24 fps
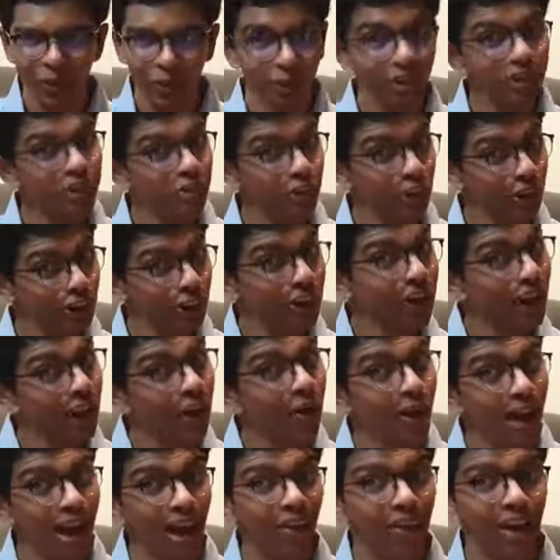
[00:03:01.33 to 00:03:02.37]
We sure know
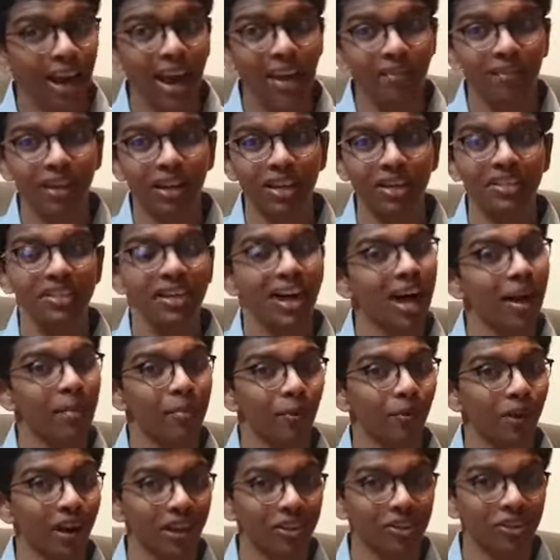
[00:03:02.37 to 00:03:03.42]
how to have a good time
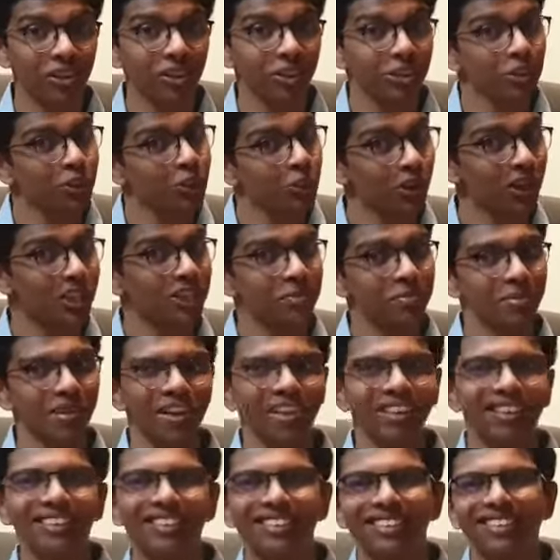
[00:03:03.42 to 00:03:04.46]
around here, trust me.
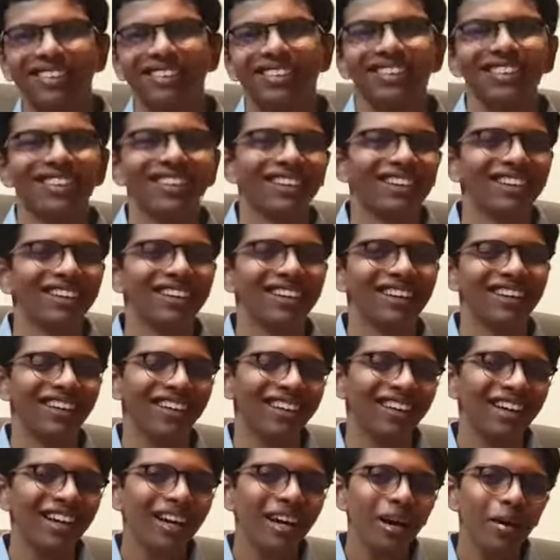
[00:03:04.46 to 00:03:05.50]

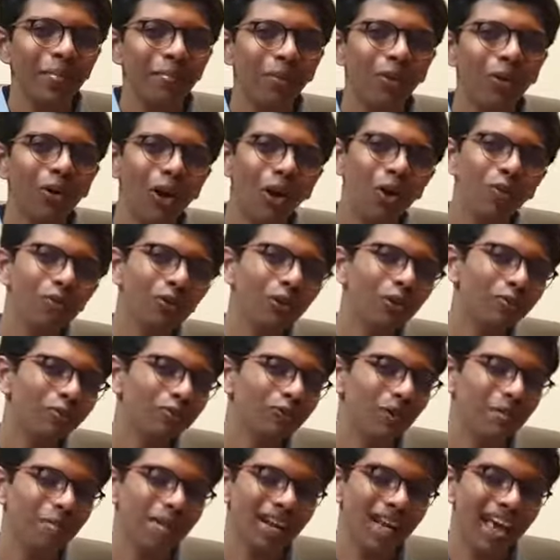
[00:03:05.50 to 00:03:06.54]
Moreover,
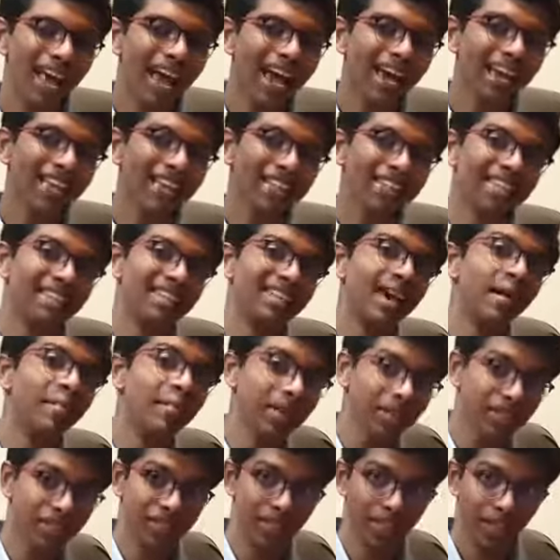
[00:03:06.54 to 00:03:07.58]
from an
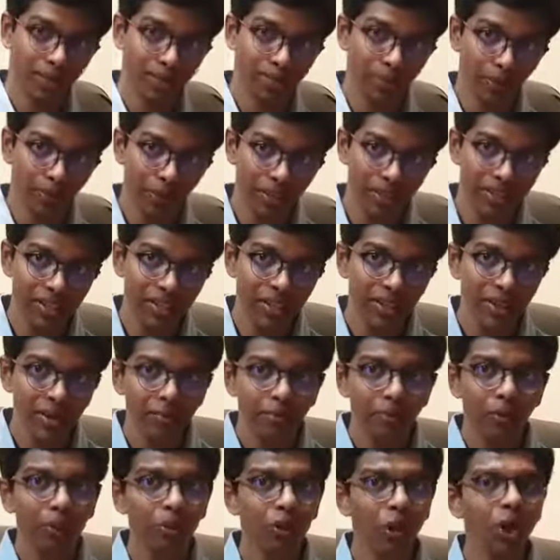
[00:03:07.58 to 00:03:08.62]
academic standpoint,
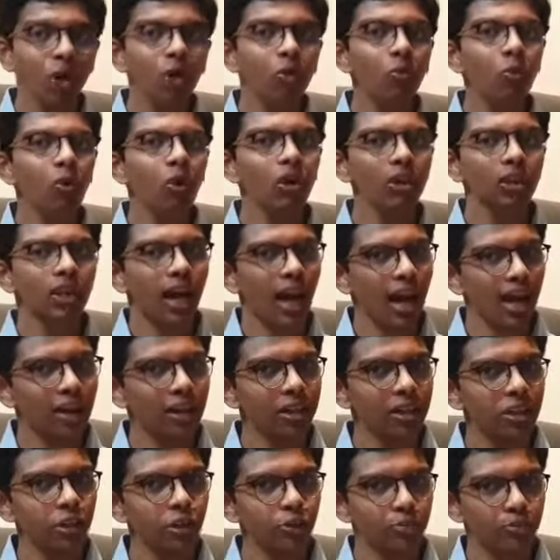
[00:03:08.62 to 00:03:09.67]
Podar World
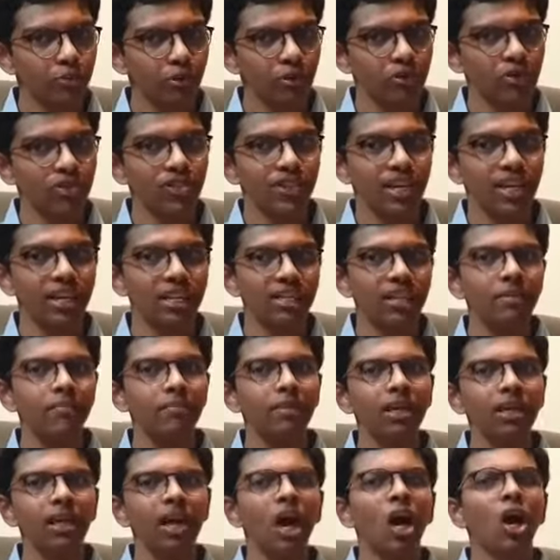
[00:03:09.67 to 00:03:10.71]
College presented
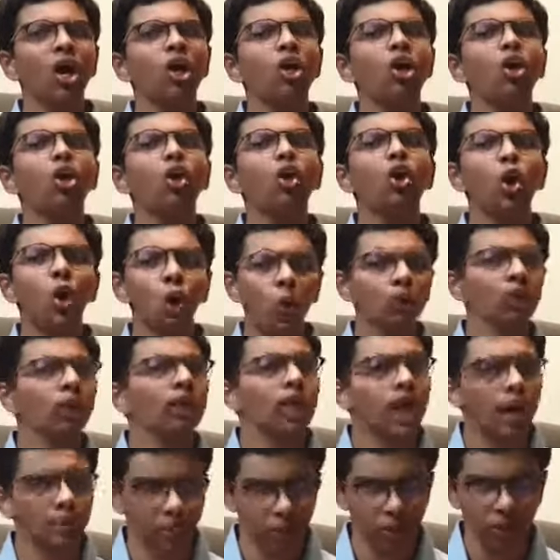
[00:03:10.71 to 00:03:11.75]
me a golden
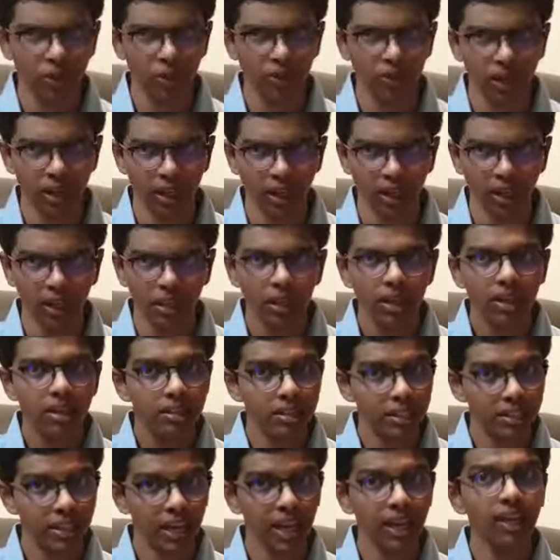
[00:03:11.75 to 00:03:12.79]
opportunity
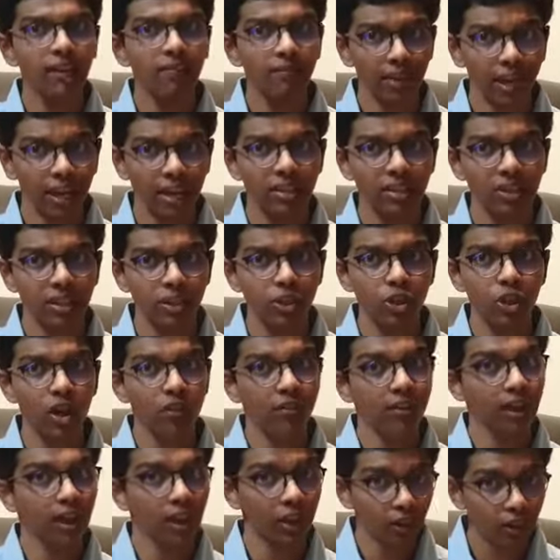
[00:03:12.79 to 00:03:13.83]
to take advantage of
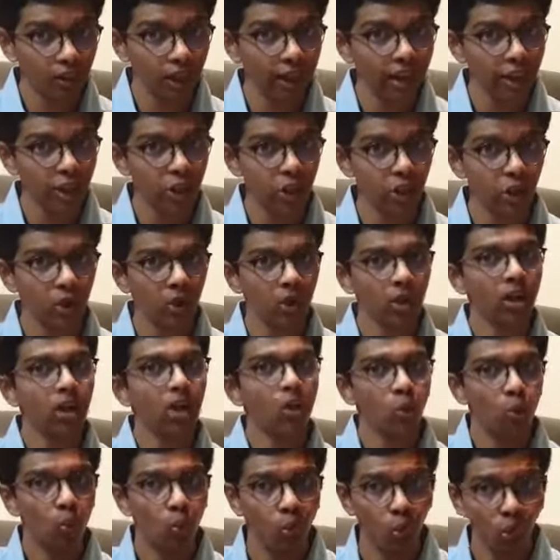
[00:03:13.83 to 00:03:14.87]
an international,
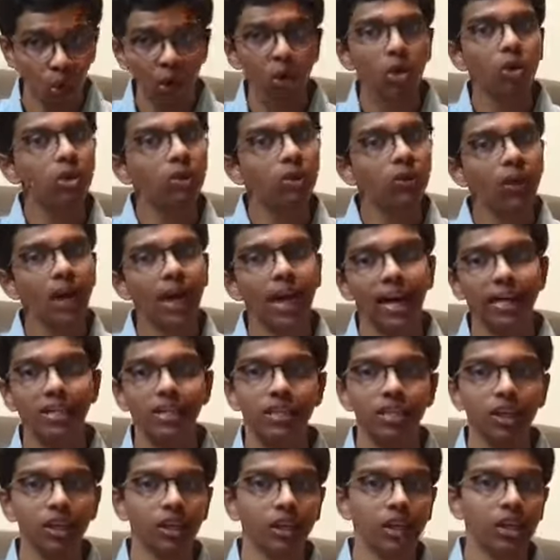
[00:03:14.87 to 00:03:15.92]
world-class
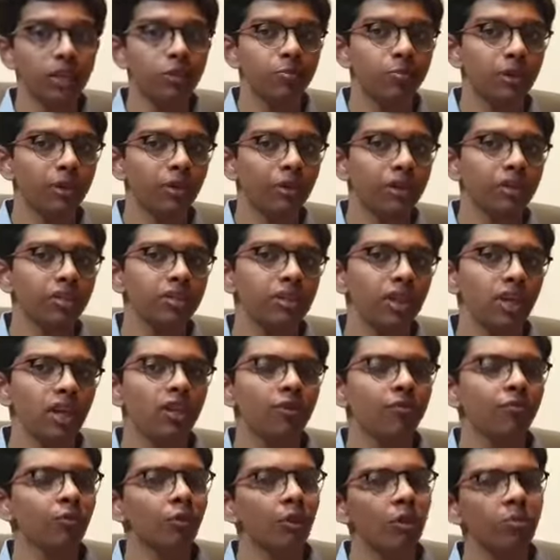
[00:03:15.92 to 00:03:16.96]
study experience in the
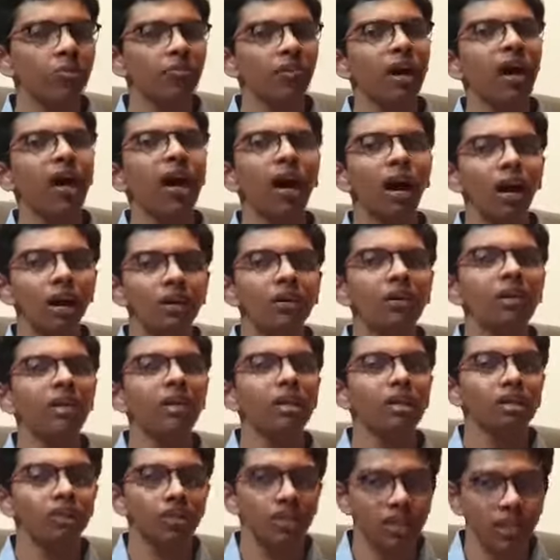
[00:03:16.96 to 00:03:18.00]
form of the highly
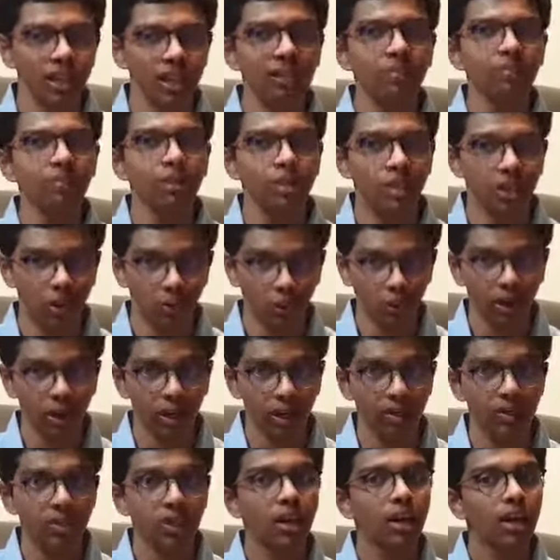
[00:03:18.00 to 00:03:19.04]
esteemed
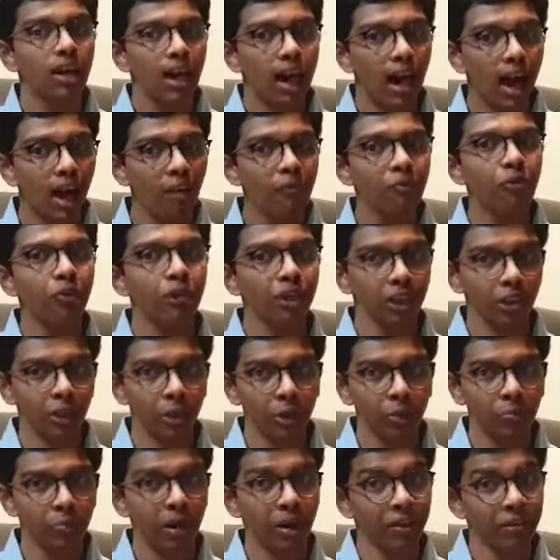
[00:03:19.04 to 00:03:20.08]
degrees offered here
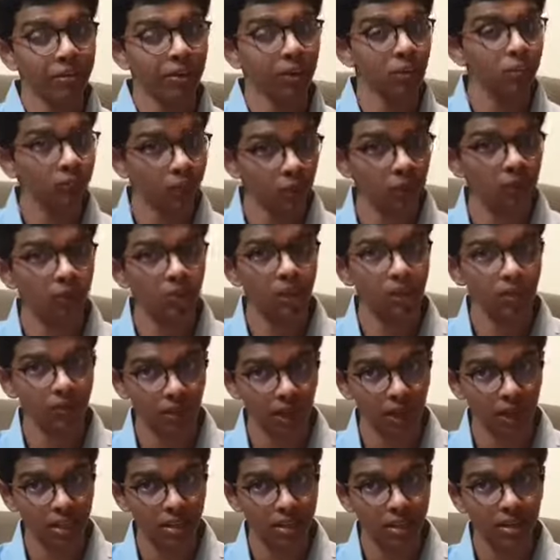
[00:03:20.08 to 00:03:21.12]
by the University of
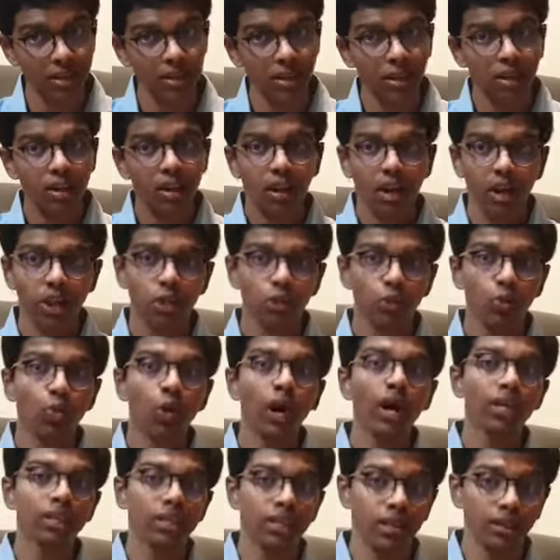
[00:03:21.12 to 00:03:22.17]
London and
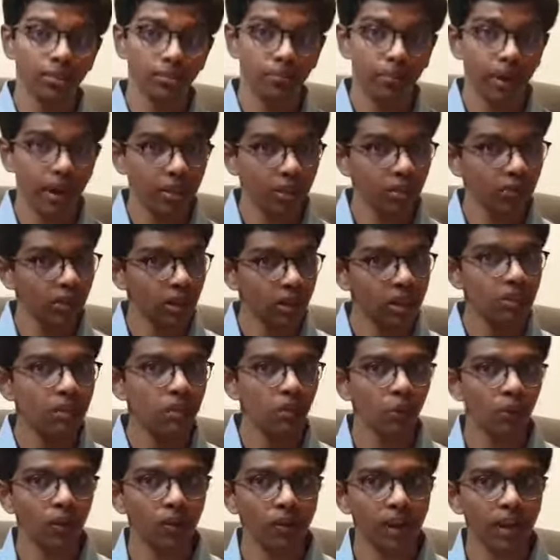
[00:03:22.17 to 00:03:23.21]
directed by the London
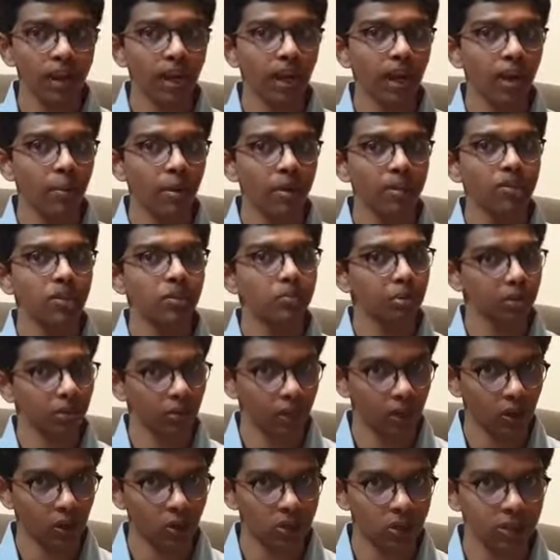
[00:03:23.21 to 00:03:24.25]
School of Economics and
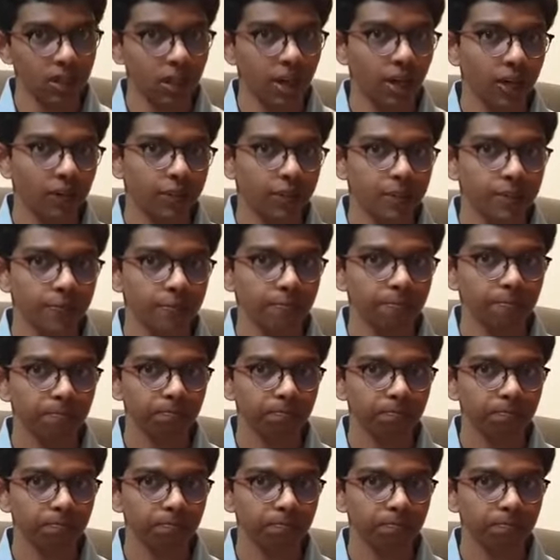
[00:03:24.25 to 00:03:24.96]
Political Science.